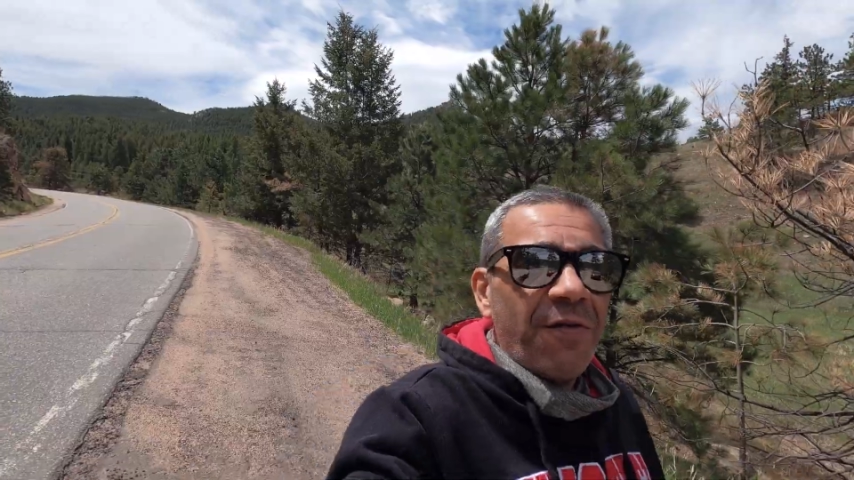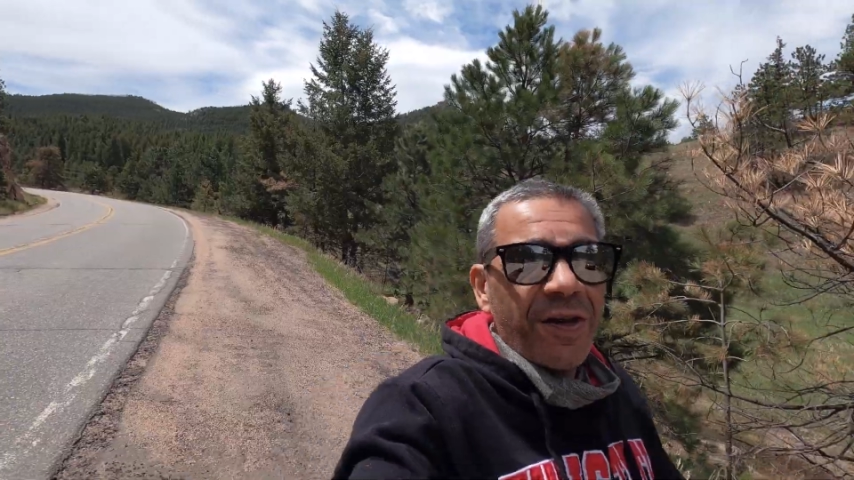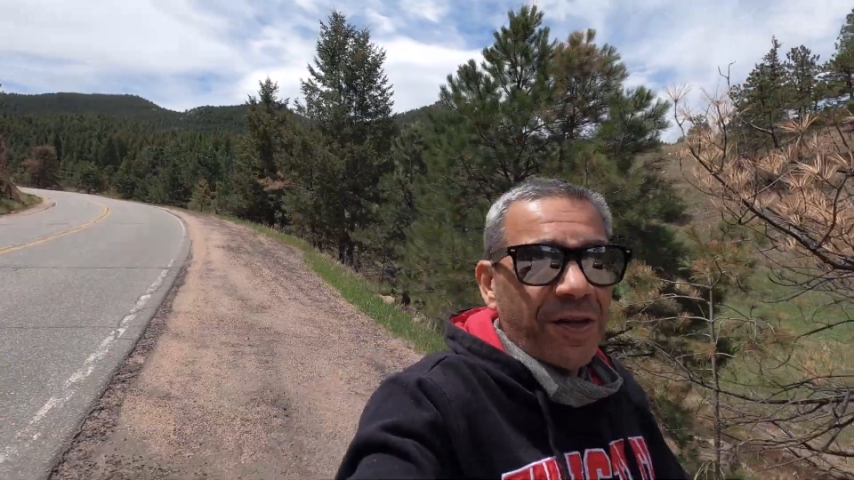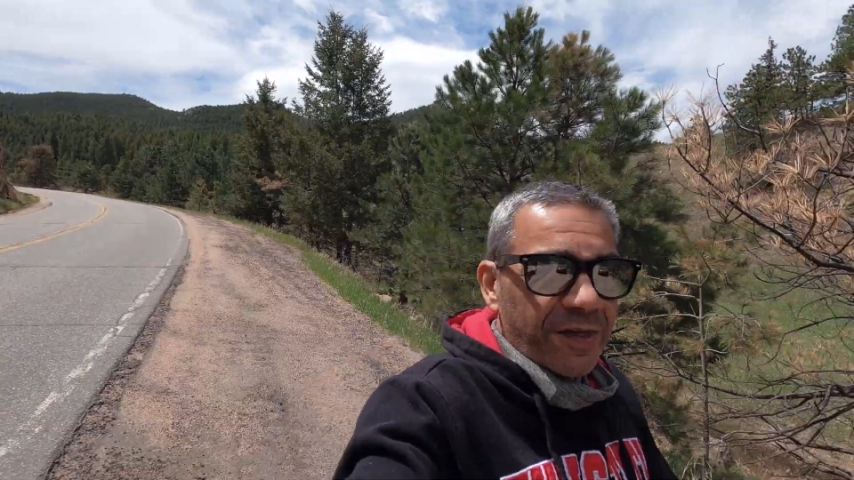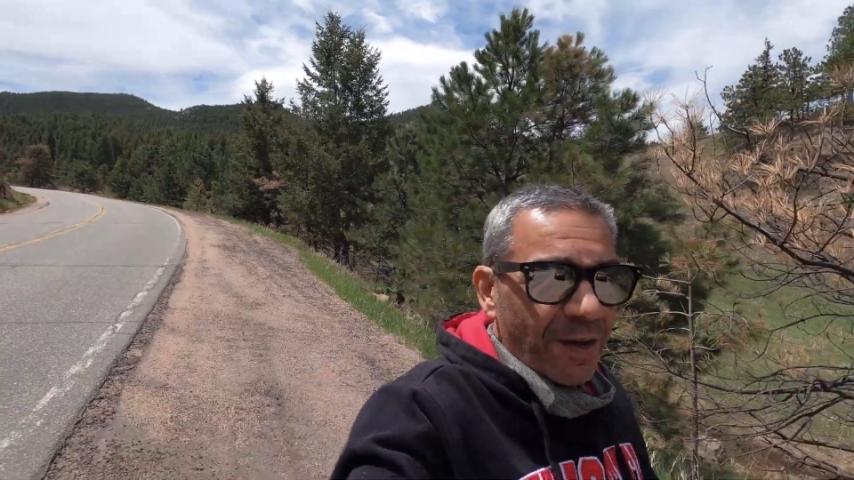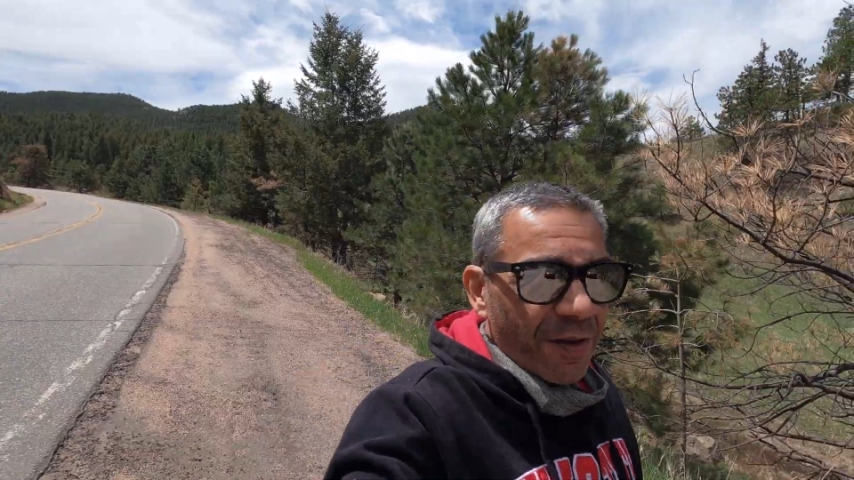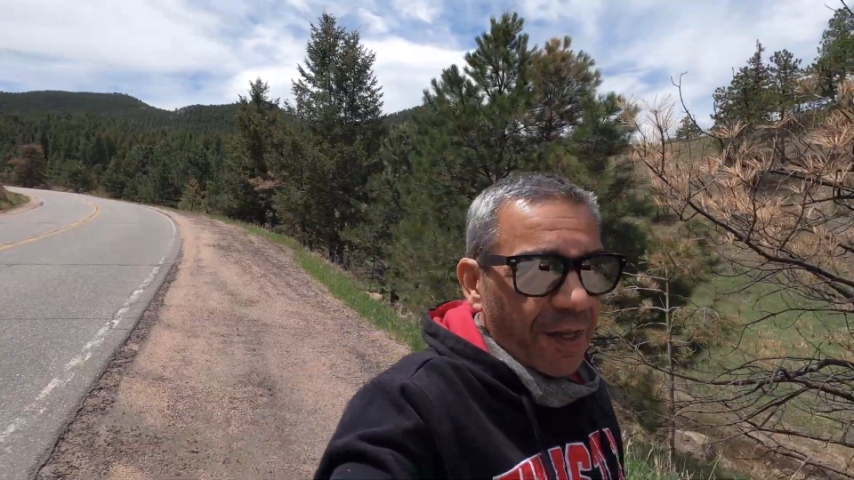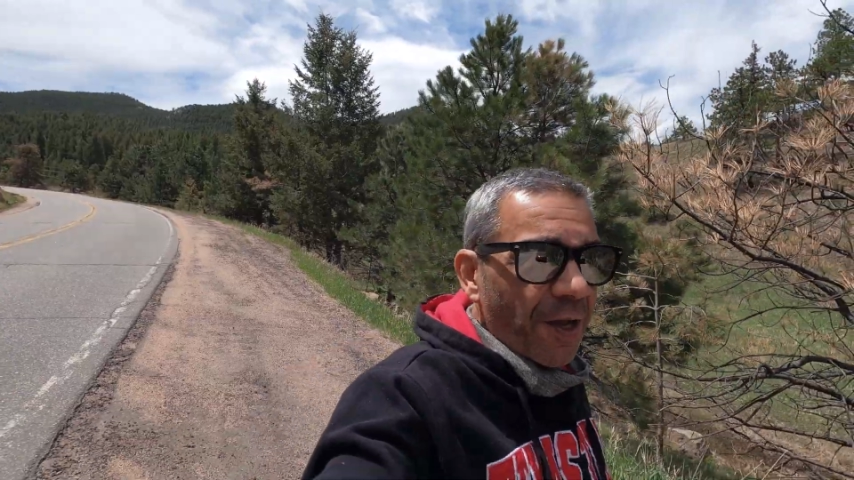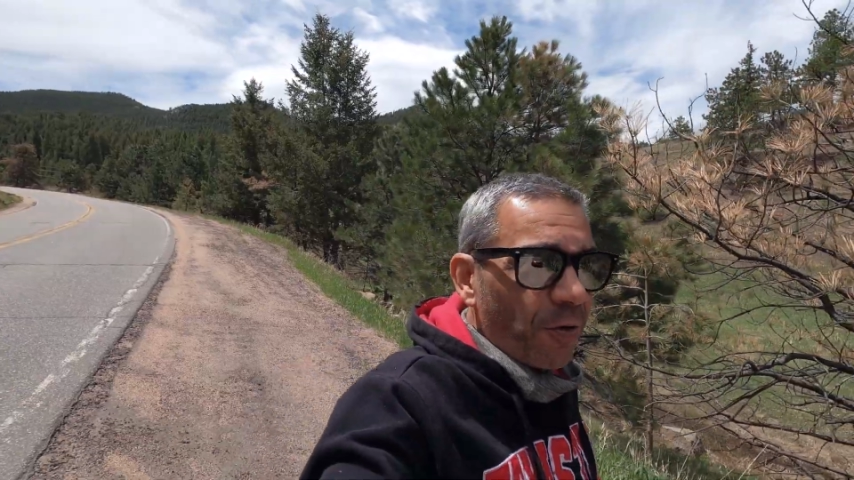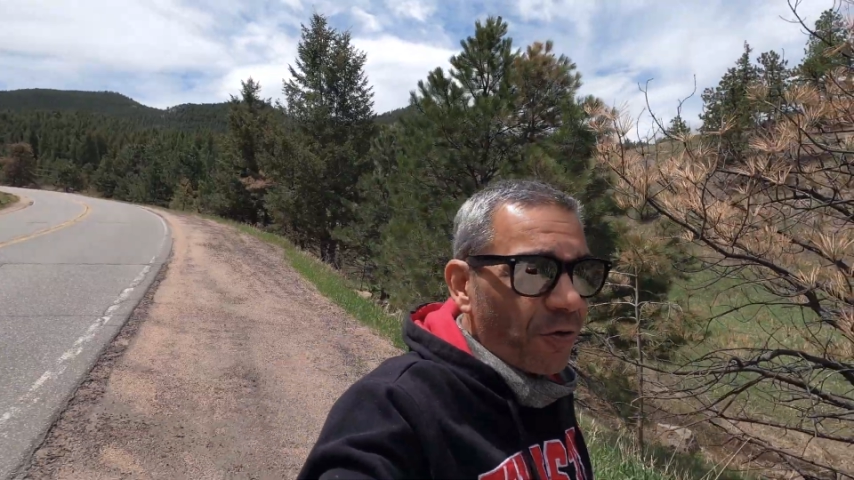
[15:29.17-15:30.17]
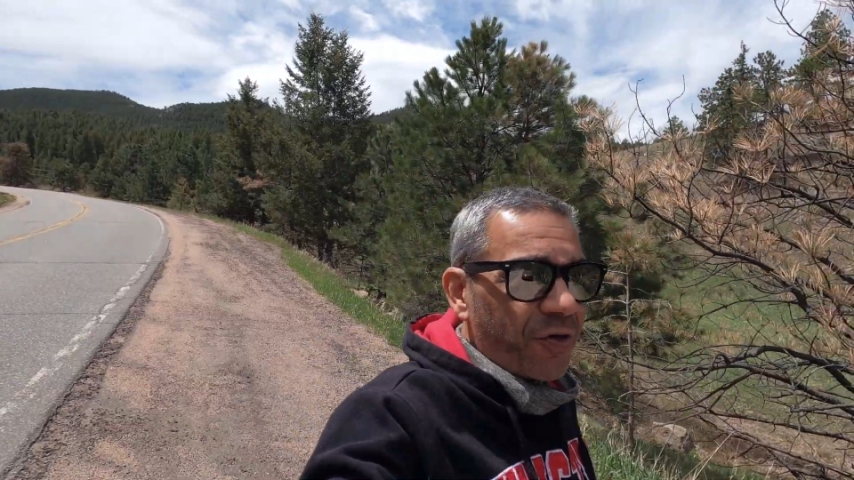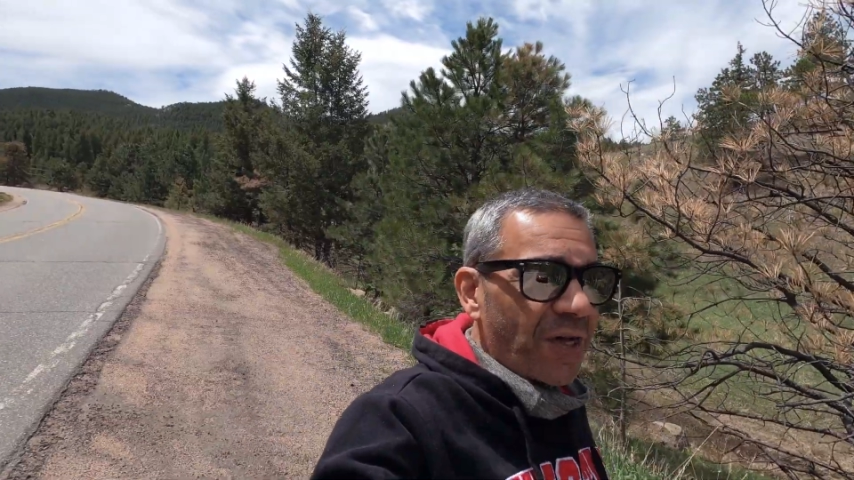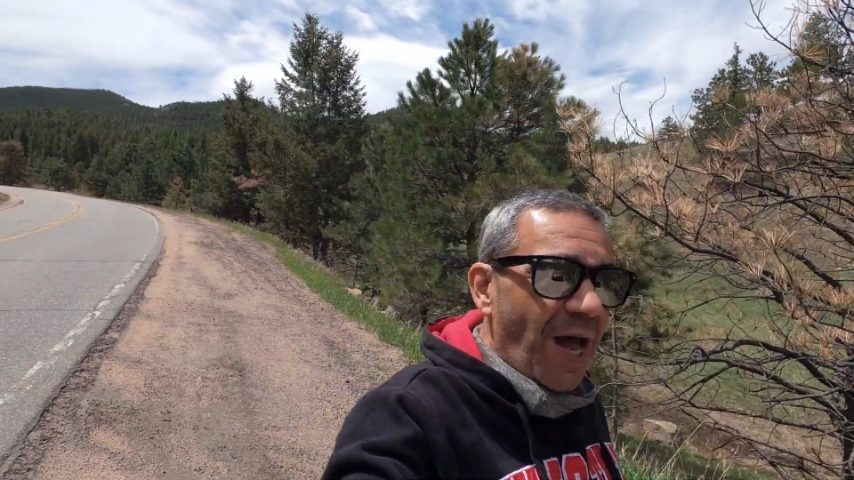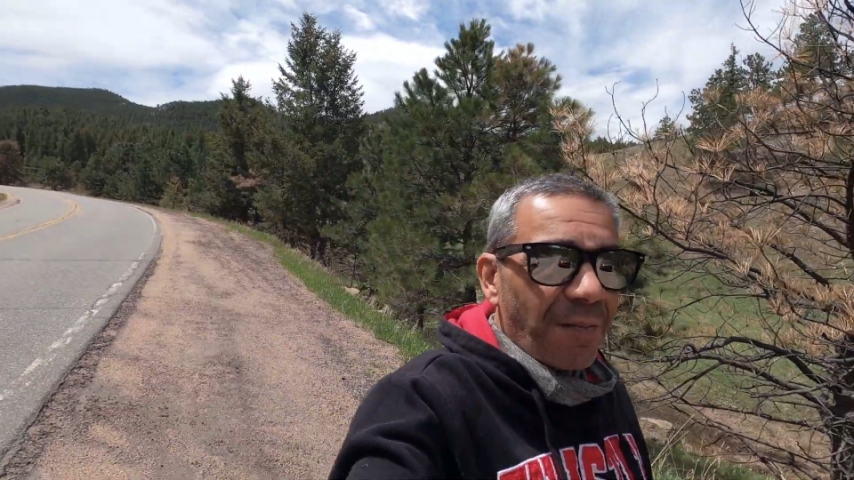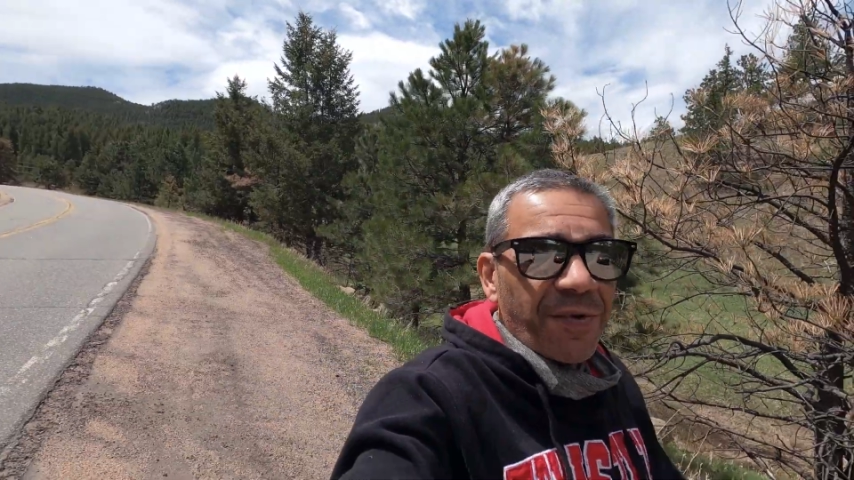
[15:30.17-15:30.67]
visit some of the local
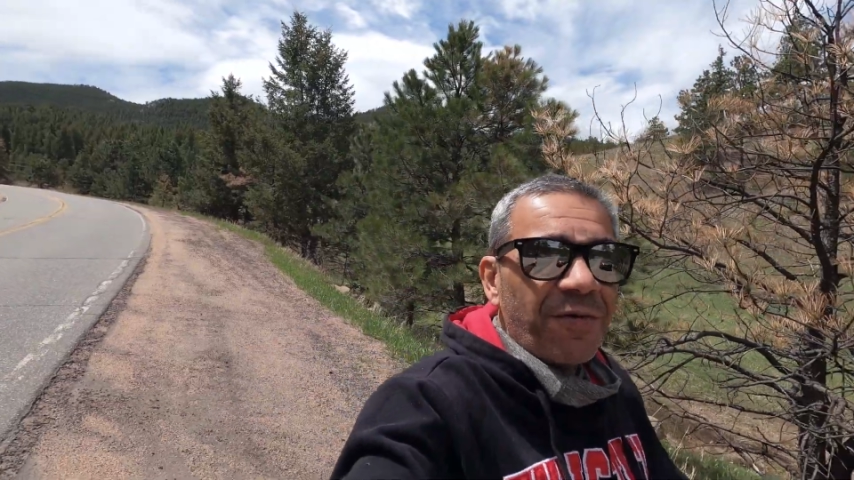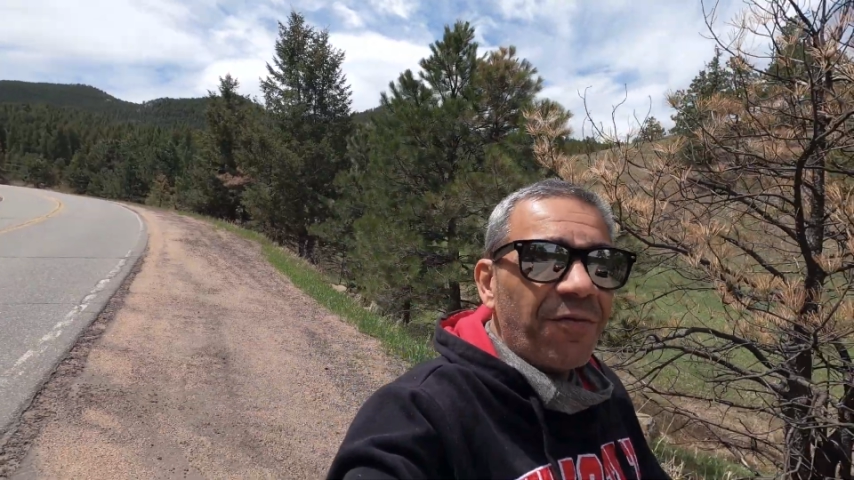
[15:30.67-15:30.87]
shops,